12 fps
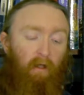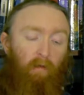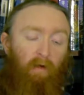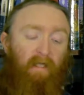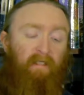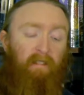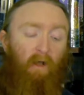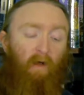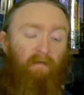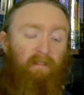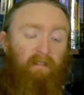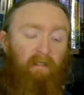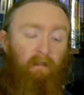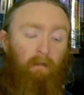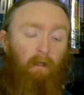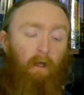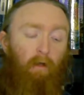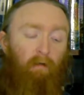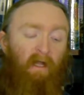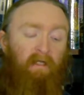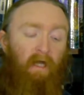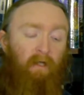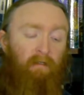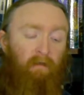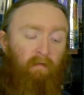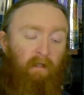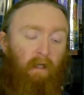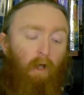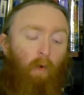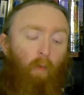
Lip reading: resting on the sill right under the